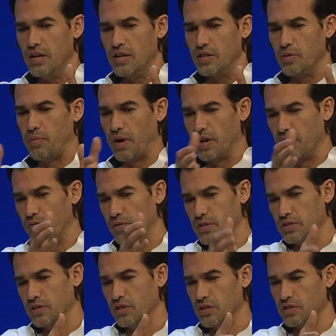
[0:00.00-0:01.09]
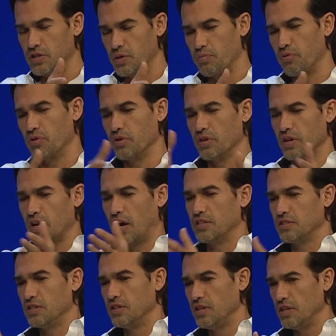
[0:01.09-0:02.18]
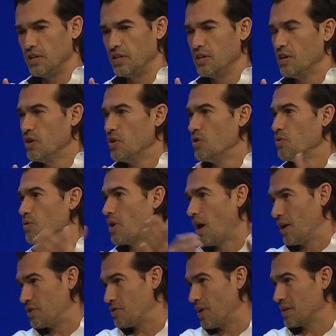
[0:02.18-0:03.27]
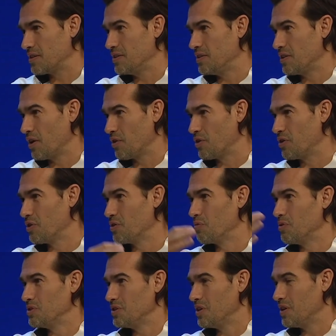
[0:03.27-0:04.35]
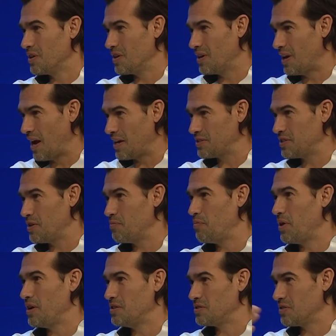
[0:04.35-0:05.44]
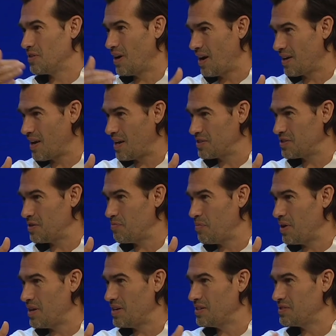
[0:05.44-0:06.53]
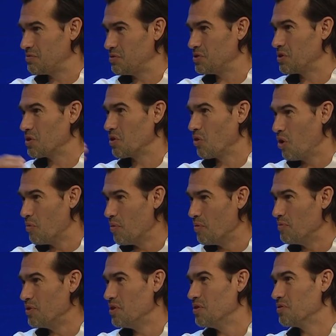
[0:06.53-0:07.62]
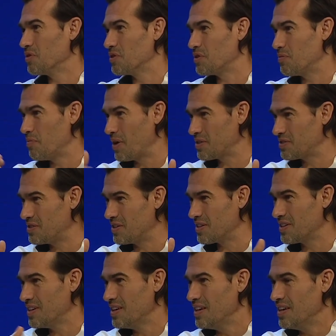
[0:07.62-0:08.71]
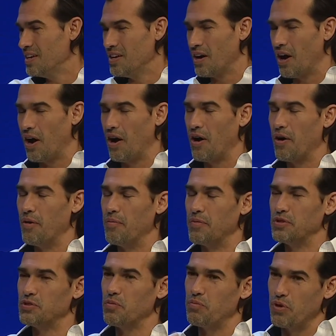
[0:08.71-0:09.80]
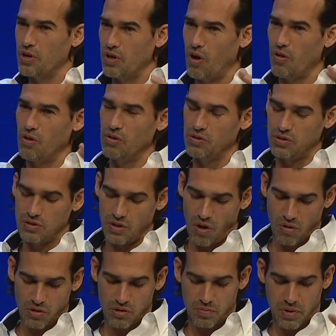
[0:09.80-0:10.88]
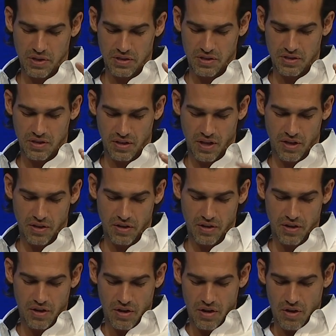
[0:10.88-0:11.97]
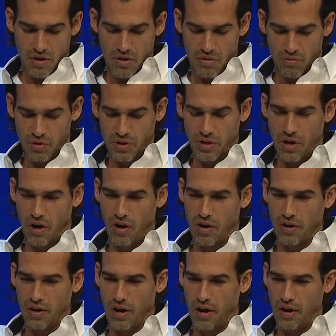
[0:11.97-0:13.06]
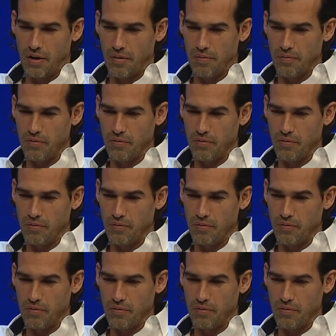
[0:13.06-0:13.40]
depending if it's the shipper or the consignee, who contracted the carrier, and was it an asset-based or non-asset-based? Was it a global move or domestic? And so putting all those pieces together really are